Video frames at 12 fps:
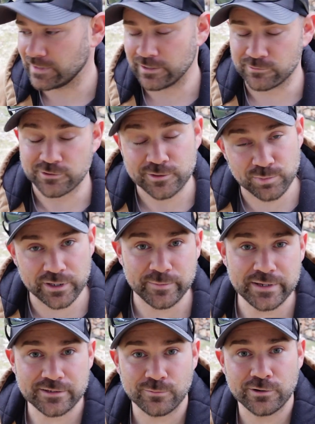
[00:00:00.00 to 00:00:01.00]
You split a
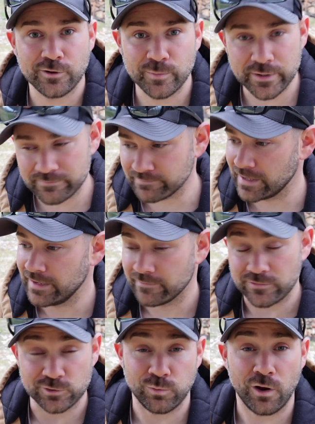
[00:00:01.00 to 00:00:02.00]
piece of wood open,
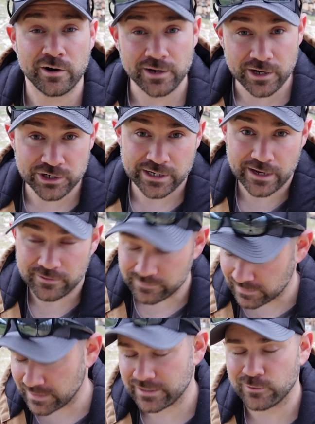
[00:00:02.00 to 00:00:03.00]
there's water gushing out,
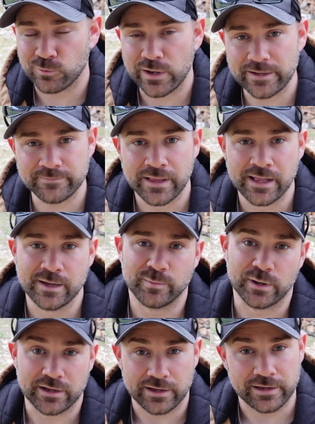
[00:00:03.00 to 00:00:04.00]
it's still wet,
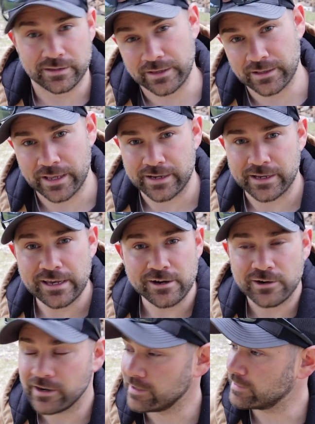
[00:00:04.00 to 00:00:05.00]
but and like
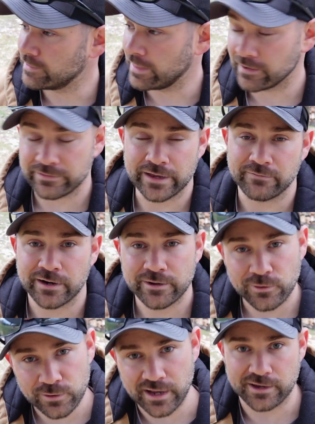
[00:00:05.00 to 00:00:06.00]
here, that red
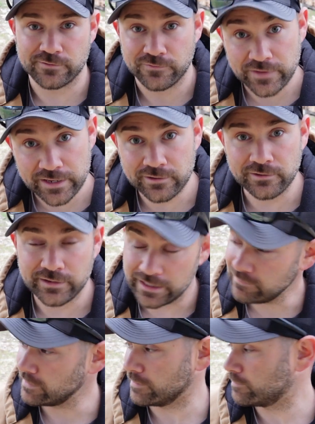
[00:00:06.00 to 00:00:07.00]
oak, I could feel,
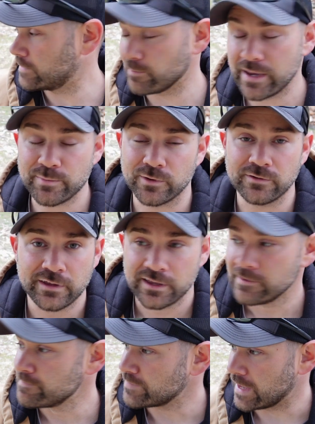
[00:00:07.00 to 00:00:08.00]
even the maple,
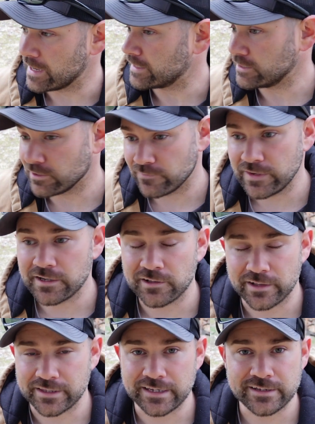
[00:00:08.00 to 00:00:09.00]
you could feel
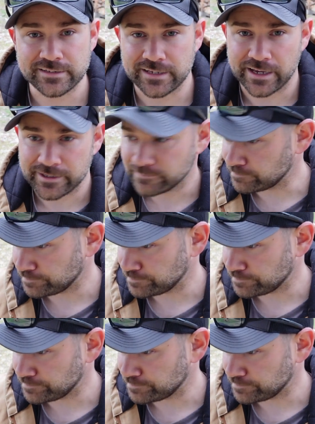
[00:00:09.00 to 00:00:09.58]
on the inside